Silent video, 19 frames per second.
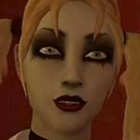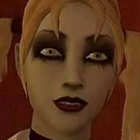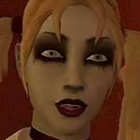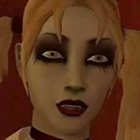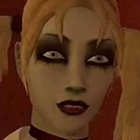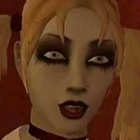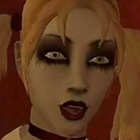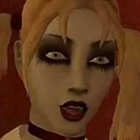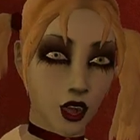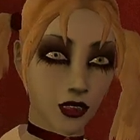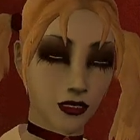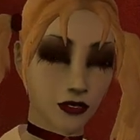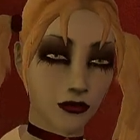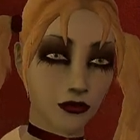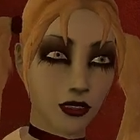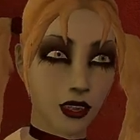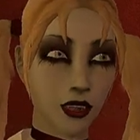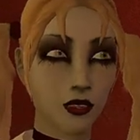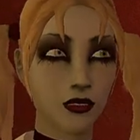Don't get
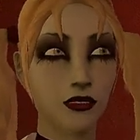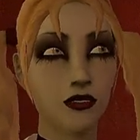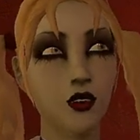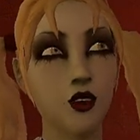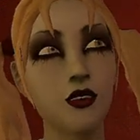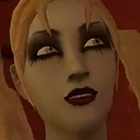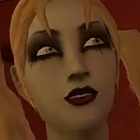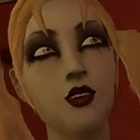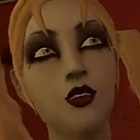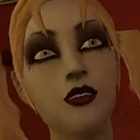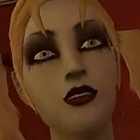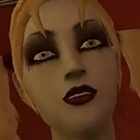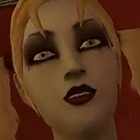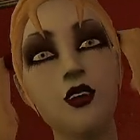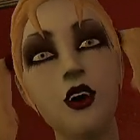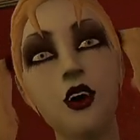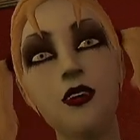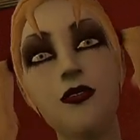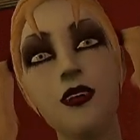caught, and don't
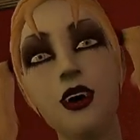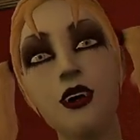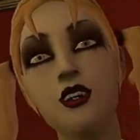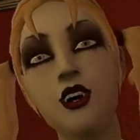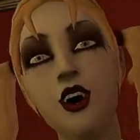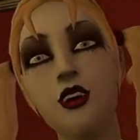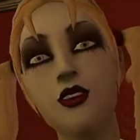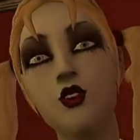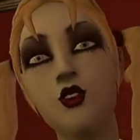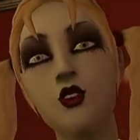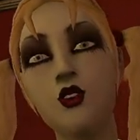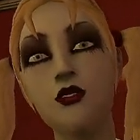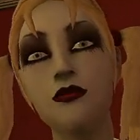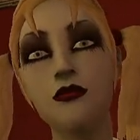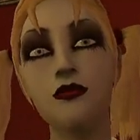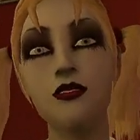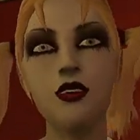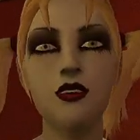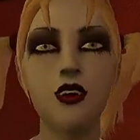turn it into a
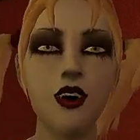massacre.